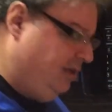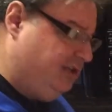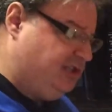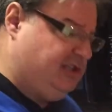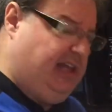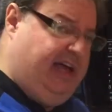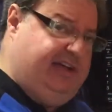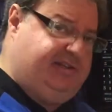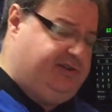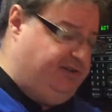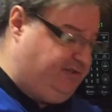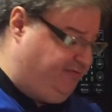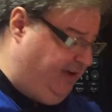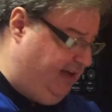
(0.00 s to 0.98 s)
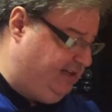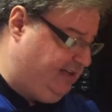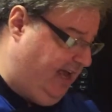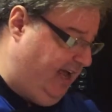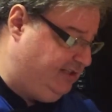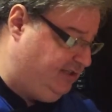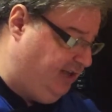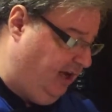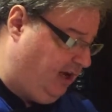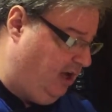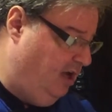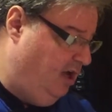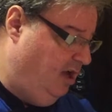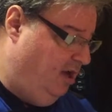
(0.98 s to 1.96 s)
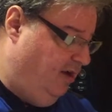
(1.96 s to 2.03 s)
The slicer is fantastic
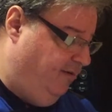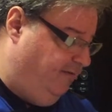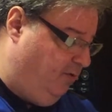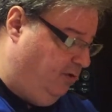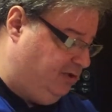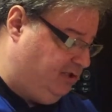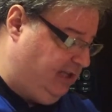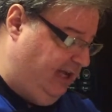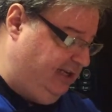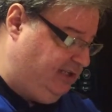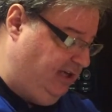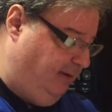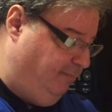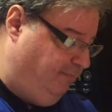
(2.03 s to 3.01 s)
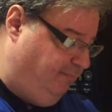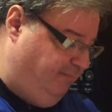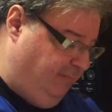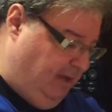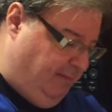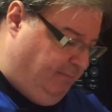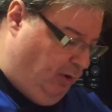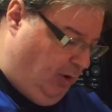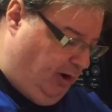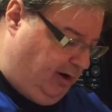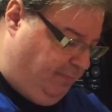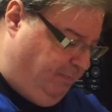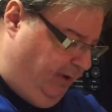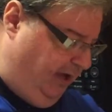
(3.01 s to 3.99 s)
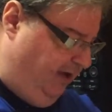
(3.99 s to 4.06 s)
for slicing
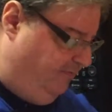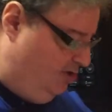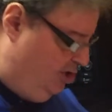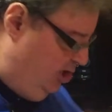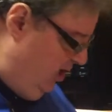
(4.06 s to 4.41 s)
pork, beef,